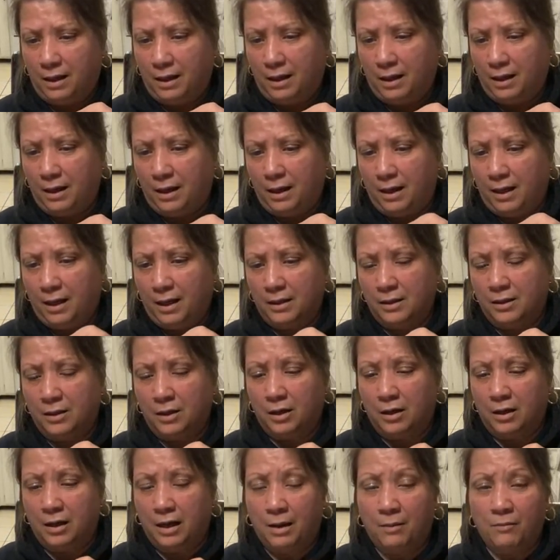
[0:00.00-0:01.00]
And
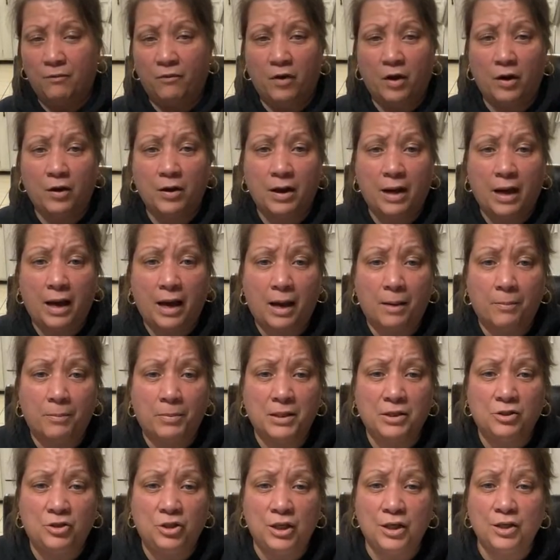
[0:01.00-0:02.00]
I'm very
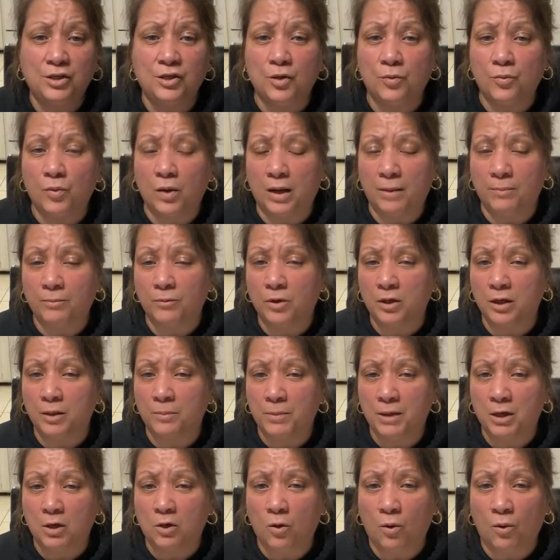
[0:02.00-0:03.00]
happy. Gigi, I'm going to
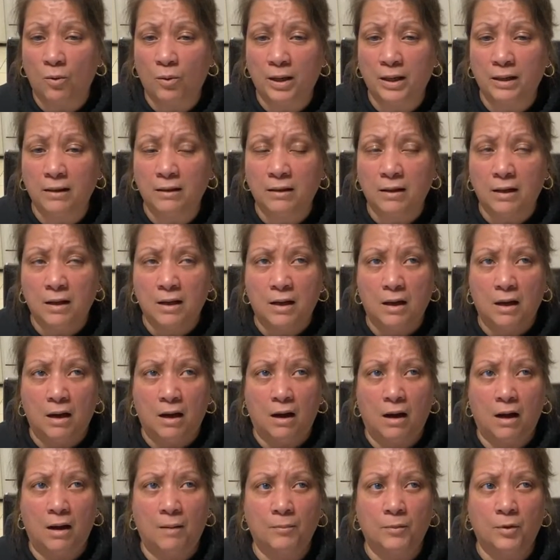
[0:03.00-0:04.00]
be going.
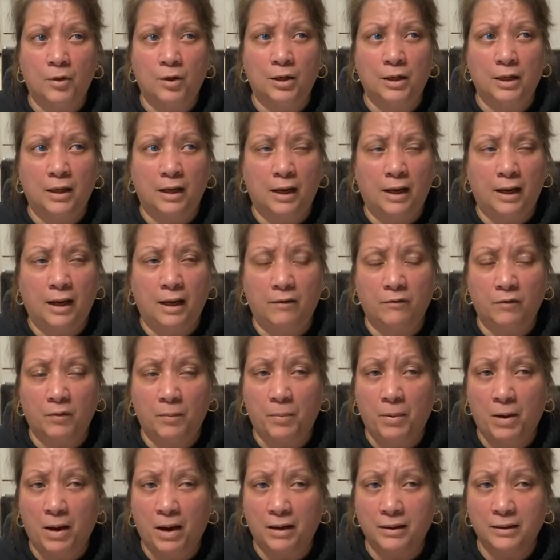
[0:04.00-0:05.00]
I have a
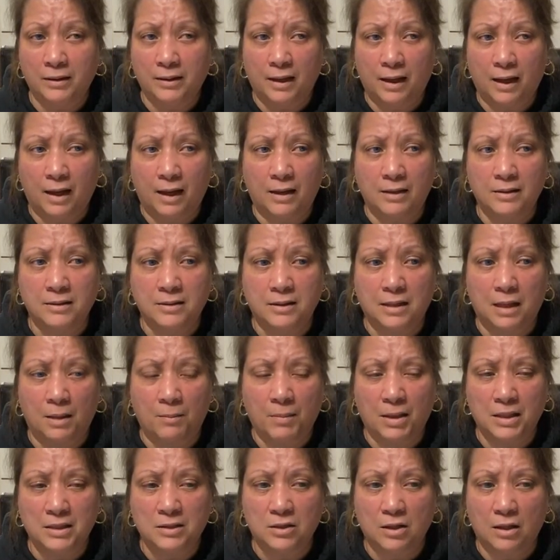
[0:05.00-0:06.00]
podcast that
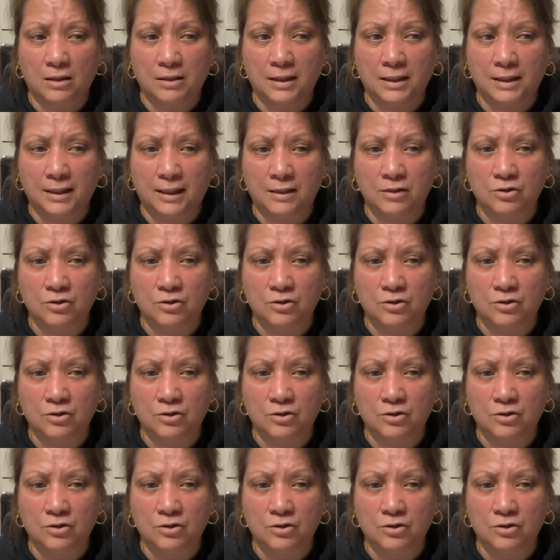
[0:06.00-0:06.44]
my son and I